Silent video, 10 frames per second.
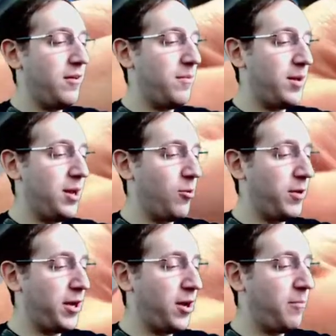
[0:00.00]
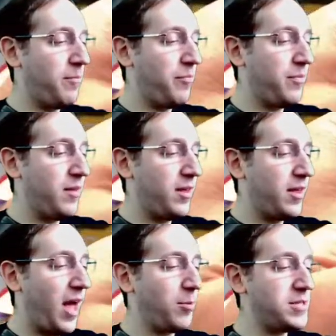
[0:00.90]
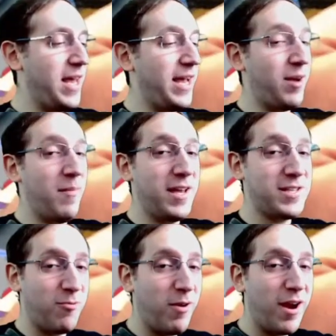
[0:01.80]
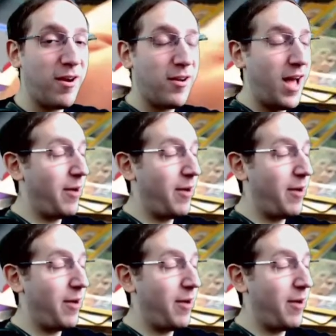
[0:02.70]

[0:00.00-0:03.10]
But here we go. I would take an amazing rare. I